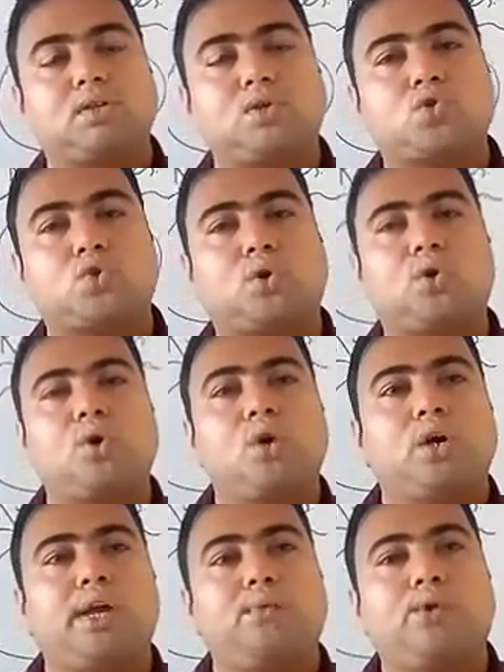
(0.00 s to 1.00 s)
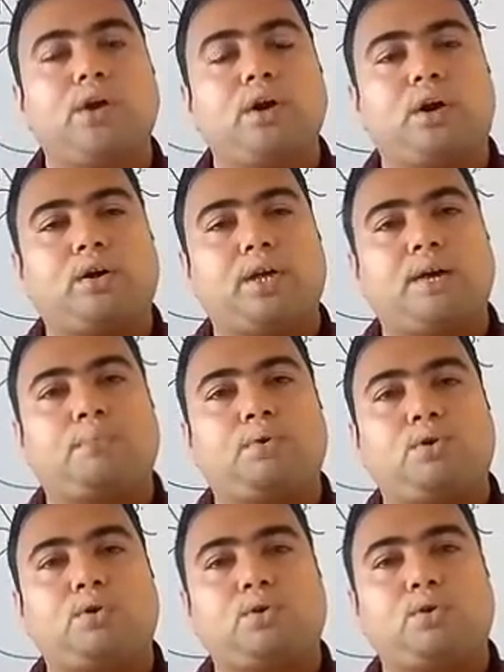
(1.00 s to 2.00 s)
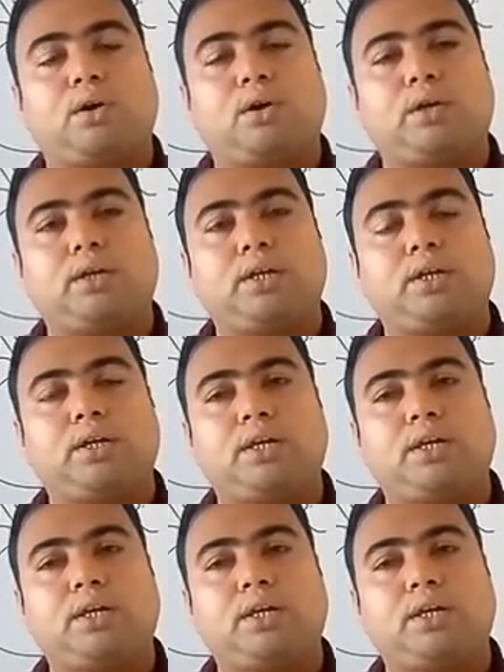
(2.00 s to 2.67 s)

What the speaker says: So he will not able to,